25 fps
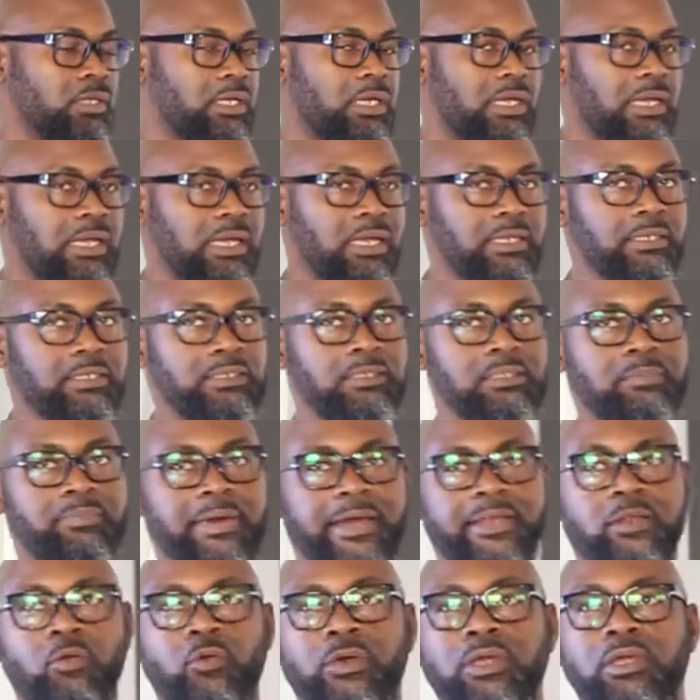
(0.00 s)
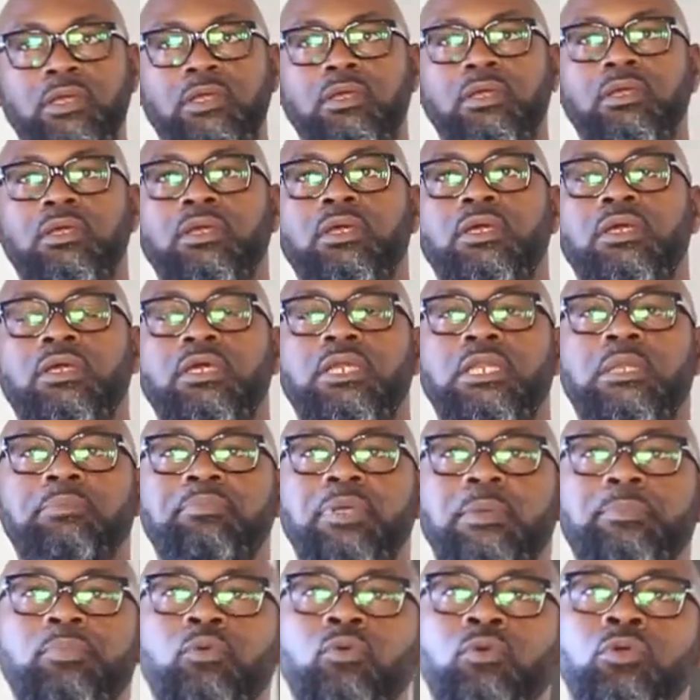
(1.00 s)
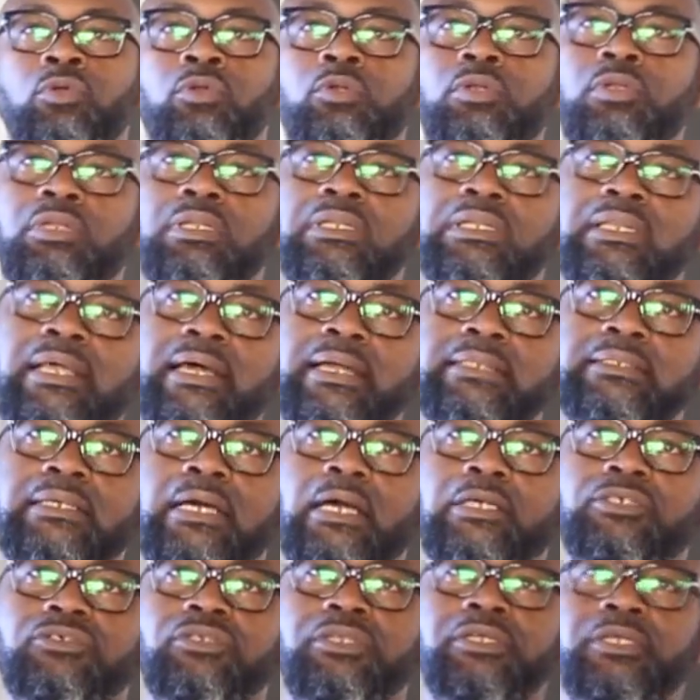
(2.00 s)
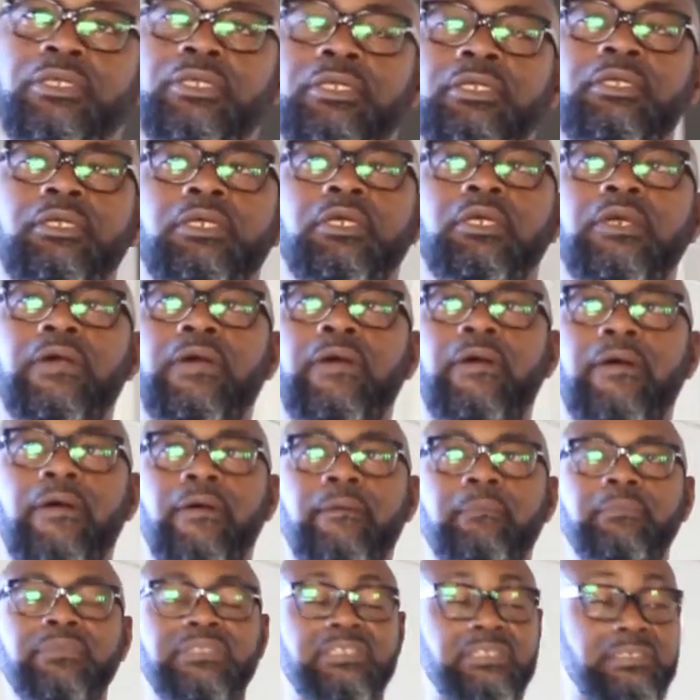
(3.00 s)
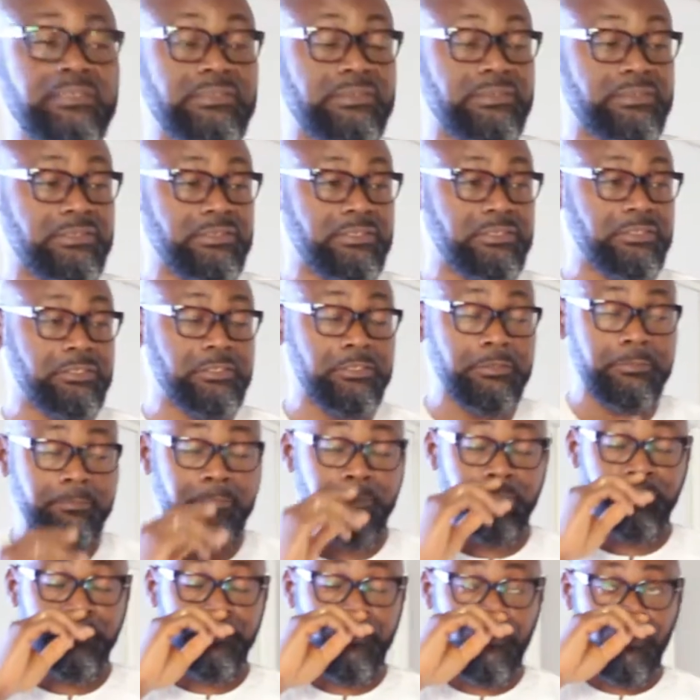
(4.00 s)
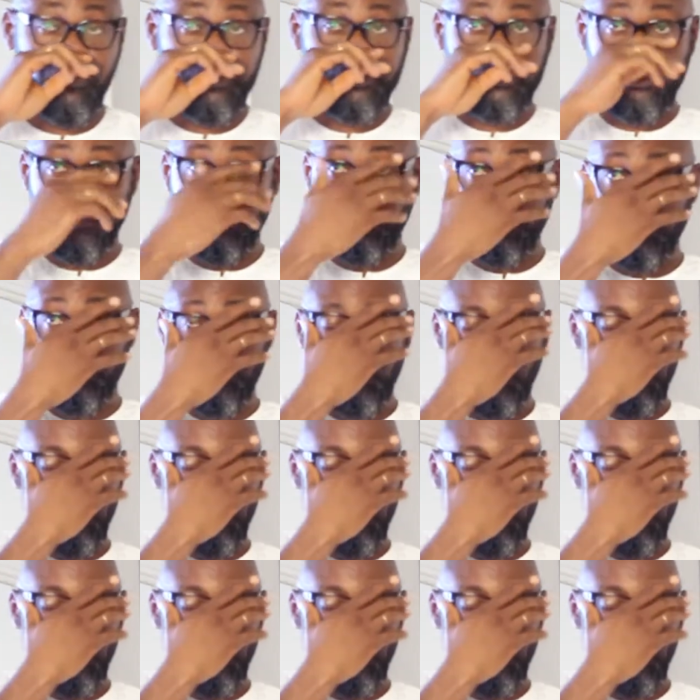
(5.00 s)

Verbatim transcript: And by the way, the people that actually did the, the